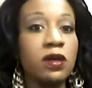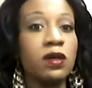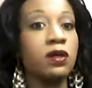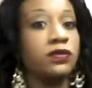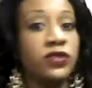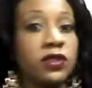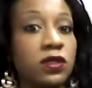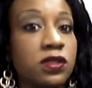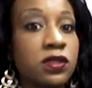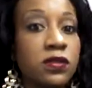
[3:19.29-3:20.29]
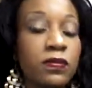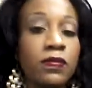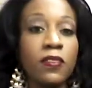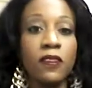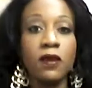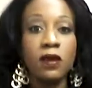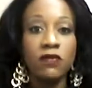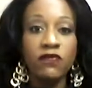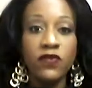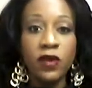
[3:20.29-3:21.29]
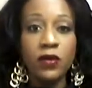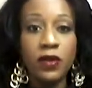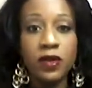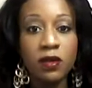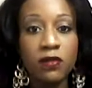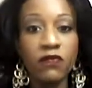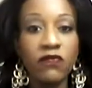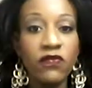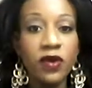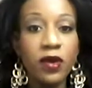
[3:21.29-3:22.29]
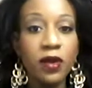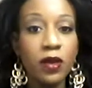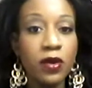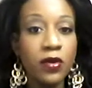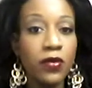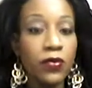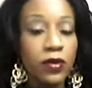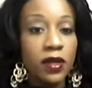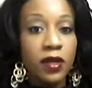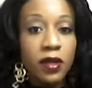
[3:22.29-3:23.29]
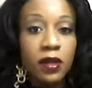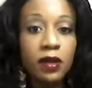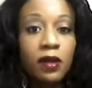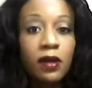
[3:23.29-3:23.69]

Uh, she is very, very